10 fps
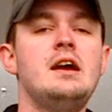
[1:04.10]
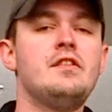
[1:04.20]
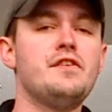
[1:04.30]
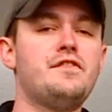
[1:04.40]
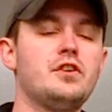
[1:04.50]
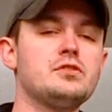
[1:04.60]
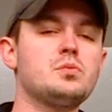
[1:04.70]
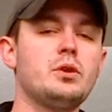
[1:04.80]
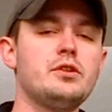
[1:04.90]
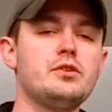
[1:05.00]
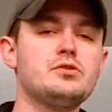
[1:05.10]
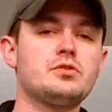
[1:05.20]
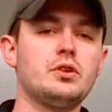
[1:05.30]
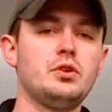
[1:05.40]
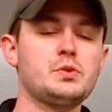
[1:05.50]
The first one of those
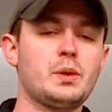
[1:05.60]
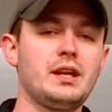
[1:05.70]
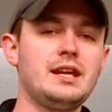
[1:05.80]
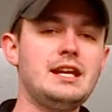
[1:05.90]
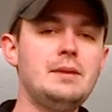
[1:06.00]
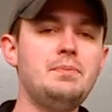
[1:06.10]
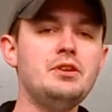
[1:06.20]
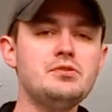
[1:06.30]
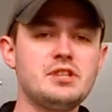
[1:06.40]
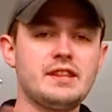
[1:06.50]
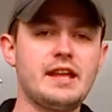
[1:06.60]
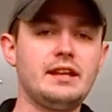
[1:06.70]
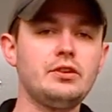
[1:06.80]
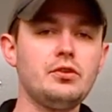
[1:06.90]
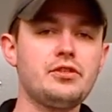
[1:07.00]
drills, we're going to keep using that
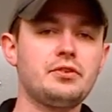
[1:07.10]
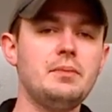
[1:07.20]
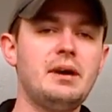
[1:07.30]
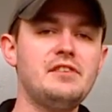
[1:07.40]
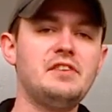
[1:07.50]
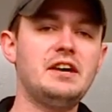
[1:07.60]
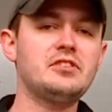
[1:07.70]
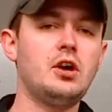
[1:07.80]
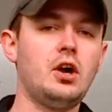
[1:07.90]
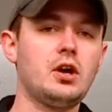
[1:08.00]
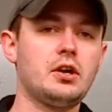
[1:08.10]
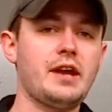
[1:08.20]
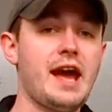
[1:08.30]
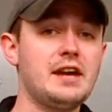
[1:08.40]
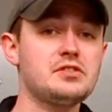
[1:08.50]
little 3x5 card
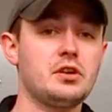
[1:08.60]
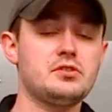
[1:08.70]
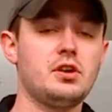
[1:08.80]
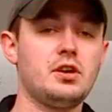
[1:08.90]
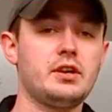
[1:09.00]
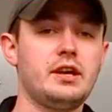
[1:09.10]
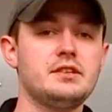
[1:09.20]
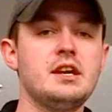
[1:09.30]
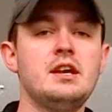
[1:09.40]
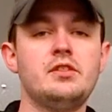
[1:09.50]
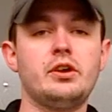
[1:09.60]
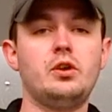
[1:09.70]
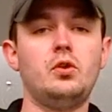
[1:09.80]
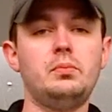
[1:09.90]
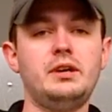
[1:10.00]
as our target. The
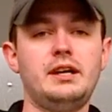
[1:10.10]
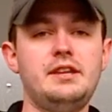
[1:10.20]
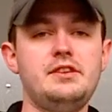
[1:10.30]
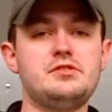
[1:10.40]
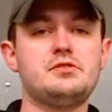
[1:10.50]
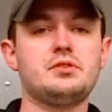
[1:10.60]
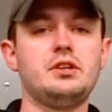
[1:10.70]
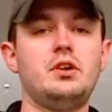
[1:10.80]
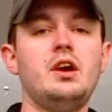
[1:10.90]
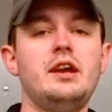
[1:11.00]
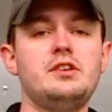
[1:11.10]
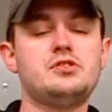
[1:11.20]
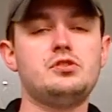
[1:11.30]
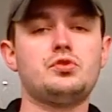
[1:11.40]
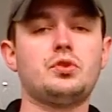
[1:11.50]
goal behind this drill is to
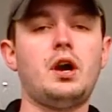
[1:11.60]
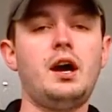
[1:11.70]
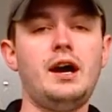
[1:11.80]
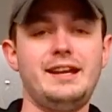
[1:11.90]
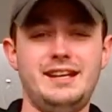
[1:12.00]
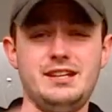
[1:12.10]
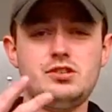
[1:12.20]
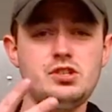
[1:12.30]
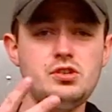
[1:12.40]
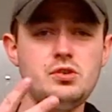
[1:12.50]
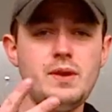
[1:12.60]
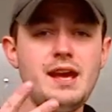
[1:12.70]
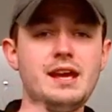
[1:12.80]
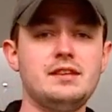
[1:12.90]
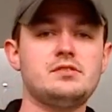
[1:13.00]
draw and get 2
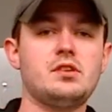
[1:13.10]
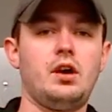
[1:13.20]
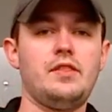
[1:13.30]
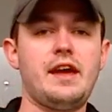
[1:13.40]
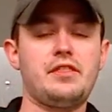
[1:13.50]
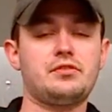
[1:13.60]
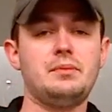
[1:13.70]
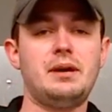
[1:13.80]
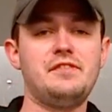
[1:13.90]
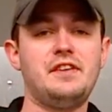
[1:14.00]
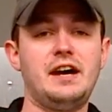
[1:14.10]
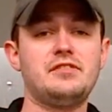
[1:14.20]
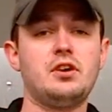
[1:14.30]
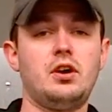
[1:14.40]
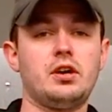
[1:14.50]
hits on that 3x5
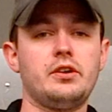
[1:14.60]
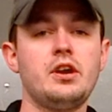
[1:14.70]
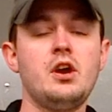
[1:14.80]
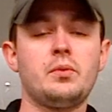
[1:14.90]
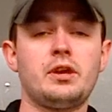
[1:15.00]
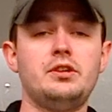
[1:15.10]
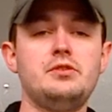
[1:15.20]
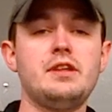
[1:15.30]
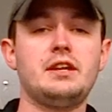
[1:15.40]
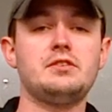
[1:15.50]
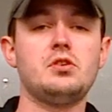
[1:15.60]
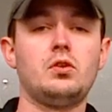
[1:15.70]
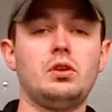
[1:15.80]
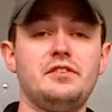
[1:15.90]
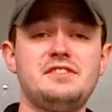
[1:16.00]
card. We're going to do that a
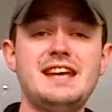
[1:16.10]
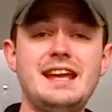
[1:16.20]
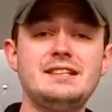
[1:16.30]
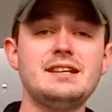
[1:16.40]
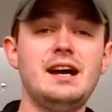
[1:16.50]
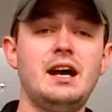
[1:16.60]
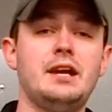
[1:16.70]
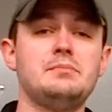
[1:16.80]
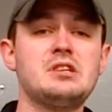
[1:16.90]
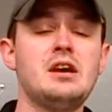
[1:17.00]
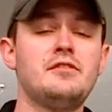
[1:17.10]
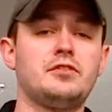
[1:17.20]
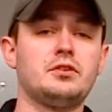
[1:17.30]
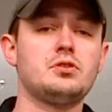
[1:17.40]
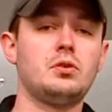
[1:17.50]
total of 10 times
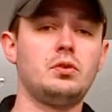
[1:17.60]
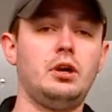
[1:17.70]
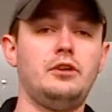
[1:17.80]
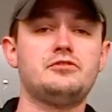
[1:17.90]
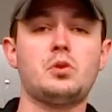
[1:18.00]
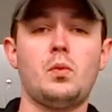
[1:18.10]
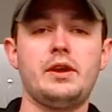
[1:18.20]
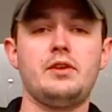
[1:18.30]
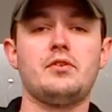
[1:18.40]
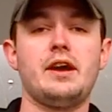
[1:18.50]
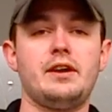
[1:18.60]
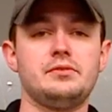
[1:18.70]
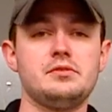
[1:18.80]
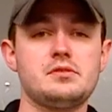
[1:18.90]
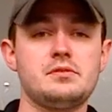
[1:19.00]
for a total of 20
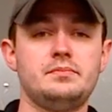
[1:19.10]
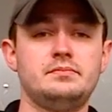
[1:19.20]
rounds.